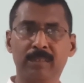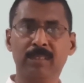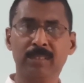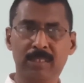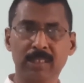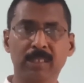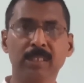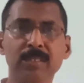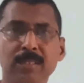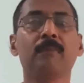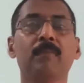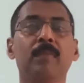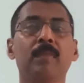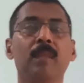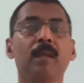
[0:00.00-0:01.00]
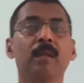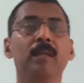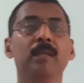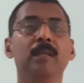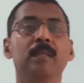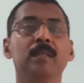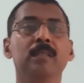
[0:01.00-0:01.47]
see this.
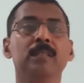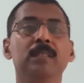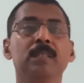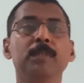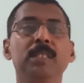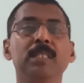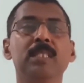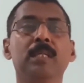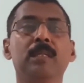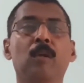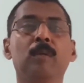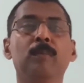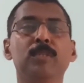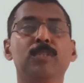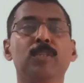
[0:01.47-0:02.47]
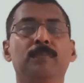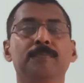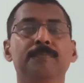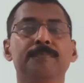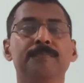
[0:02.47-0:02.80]
Suppose this is the chromosome,